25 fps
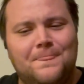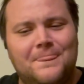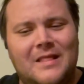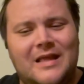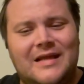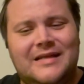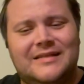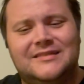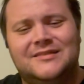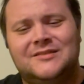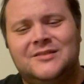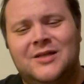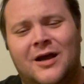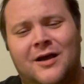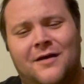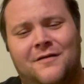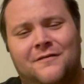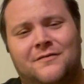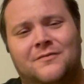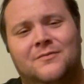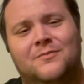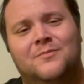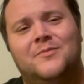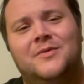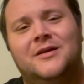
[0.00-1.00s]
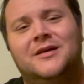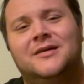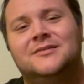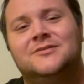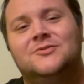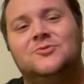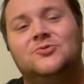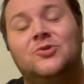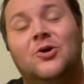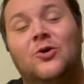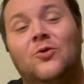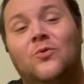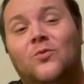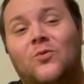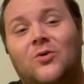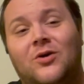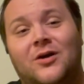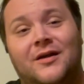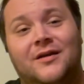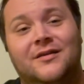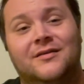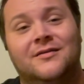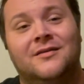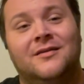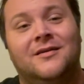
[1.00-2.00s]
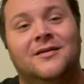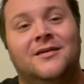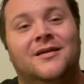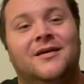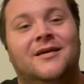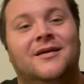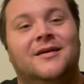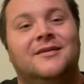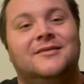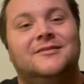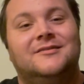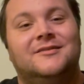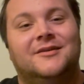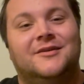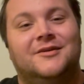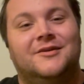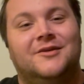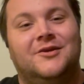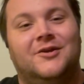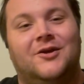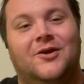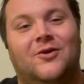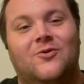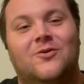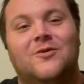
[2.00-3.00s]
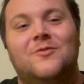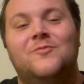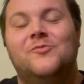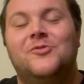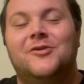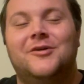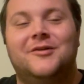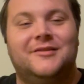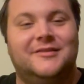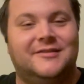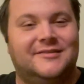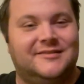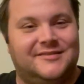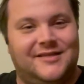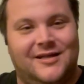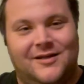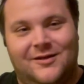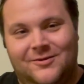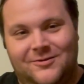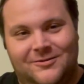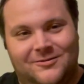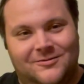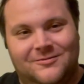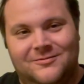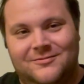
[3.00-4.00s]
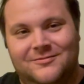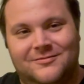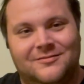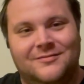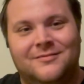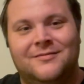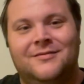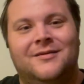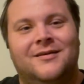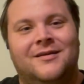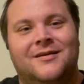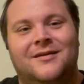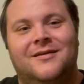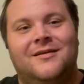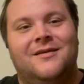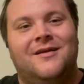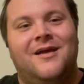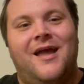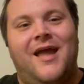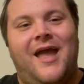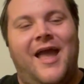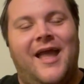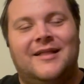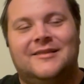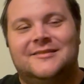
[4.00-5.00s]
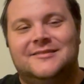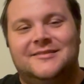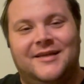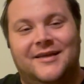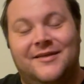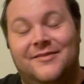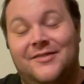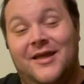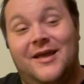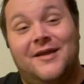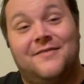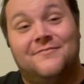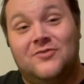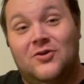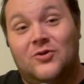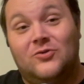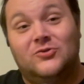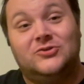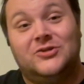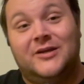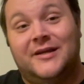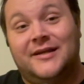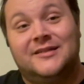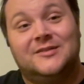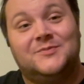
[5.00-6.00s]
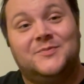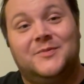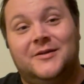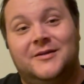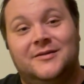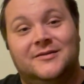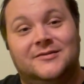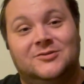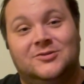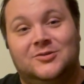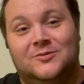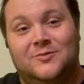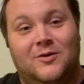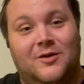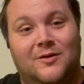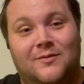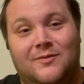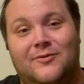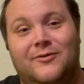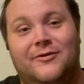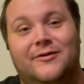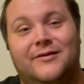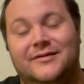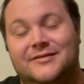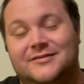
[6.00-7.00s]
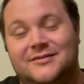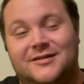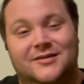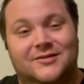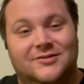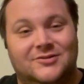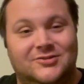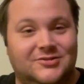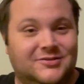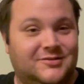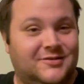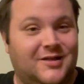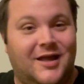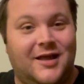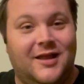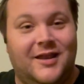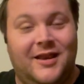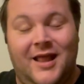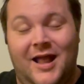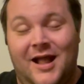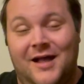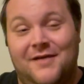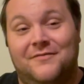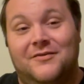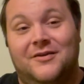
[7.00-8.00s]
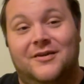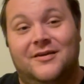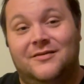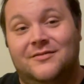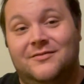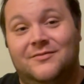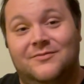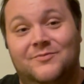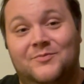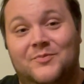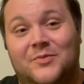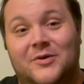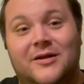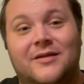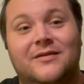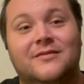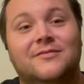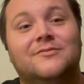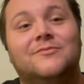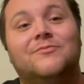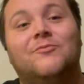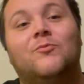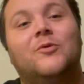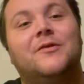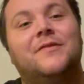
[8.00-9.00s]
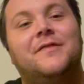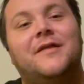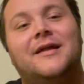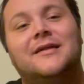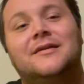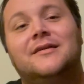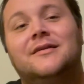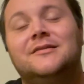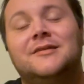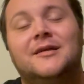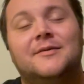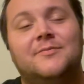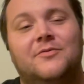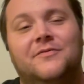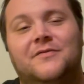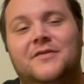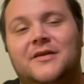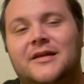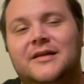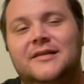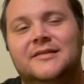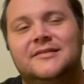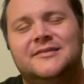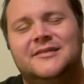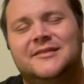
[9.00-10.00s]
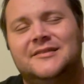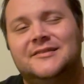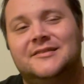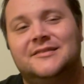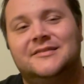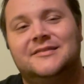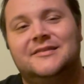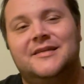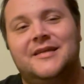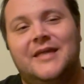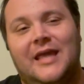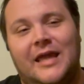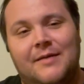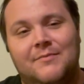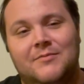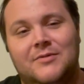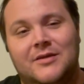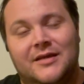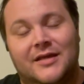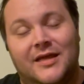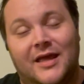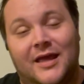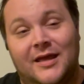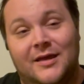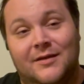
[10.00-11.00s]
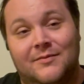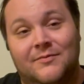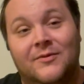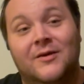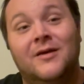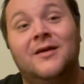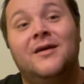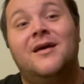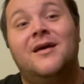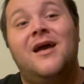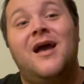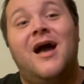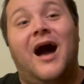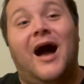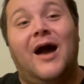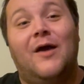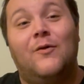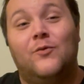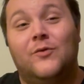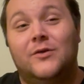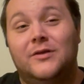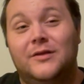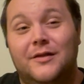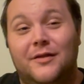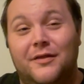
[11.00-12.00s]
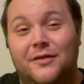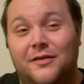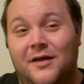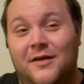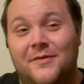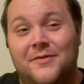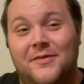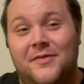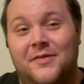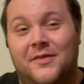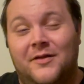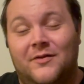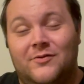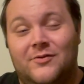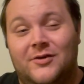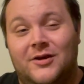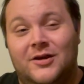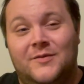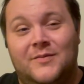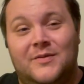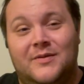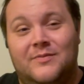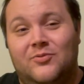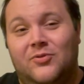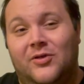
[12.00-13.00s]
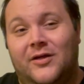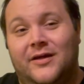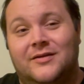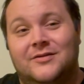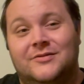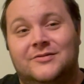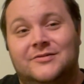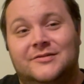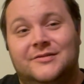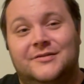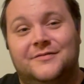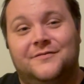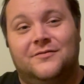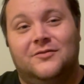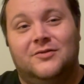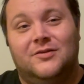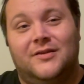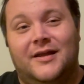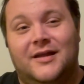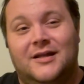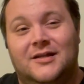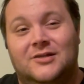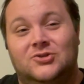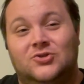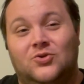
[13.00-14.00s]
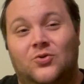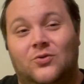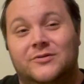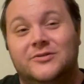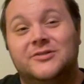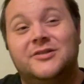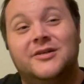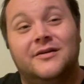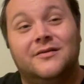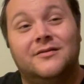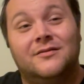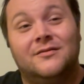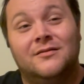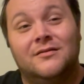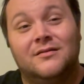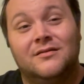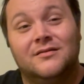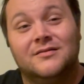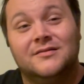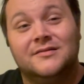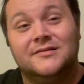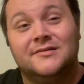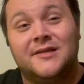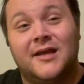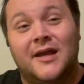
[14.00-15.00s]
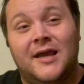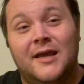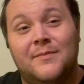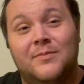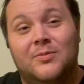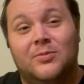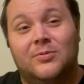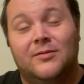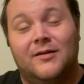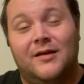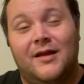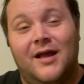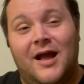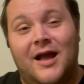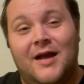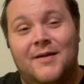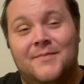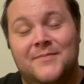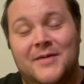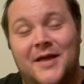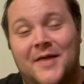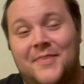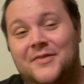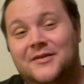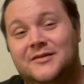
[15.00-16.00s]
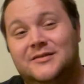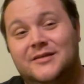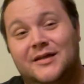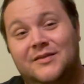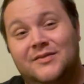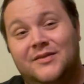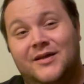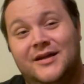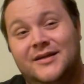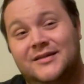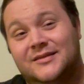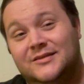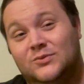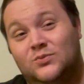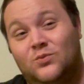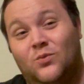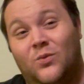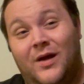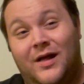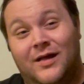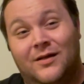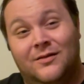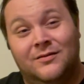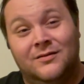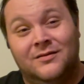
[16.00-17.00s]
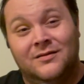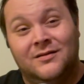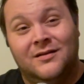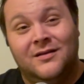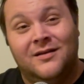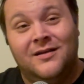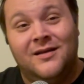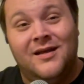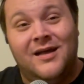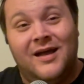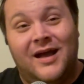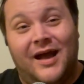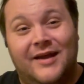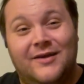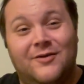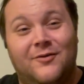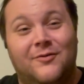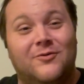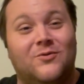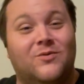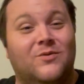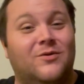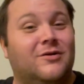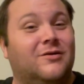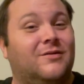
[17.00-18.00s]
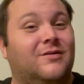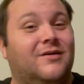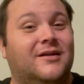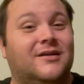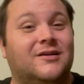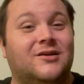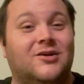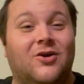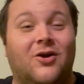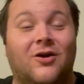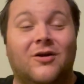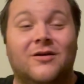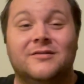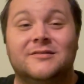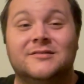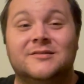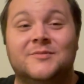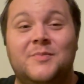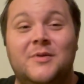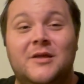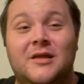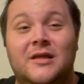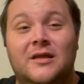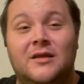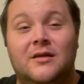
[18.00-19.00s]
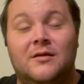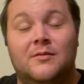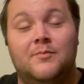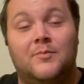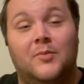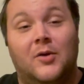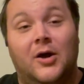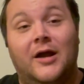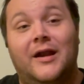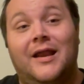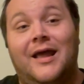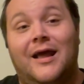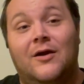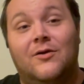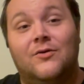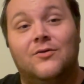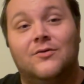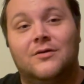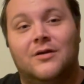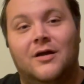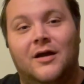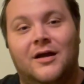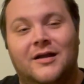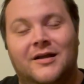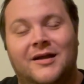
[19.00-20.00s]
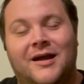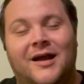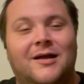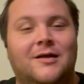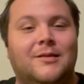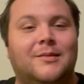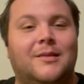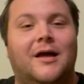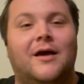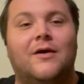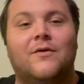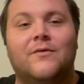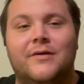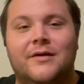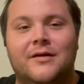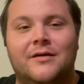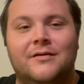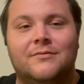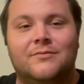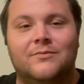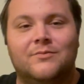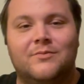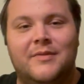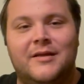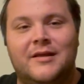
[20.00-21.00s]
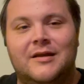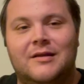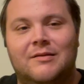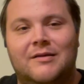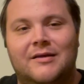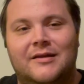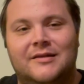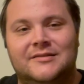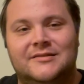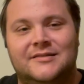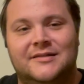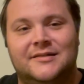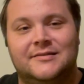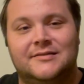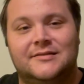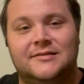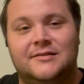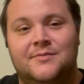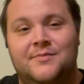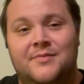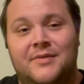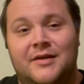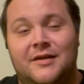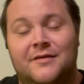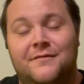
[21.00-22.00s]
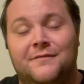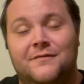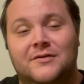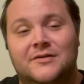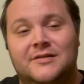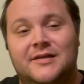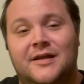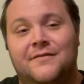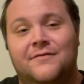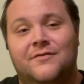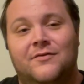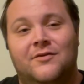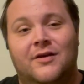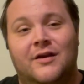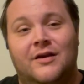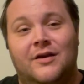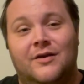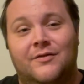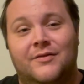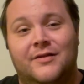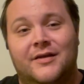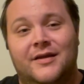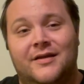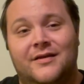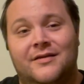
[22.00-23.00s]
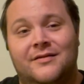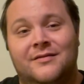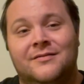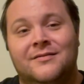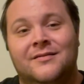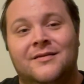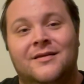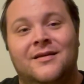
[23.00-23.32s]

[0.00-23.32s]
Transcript: it's tough because you don't want to, you know, completely sell and say they have no chance because Jamal Murray is going to just not have it. But with that type of inconsistency game to game, I really thought that there were going to be players for like a George Hill type at the deadline as well. I know there weren't a lot of guards being bought out. Kyle Lowry made a lot of sense to me for Denver. I know they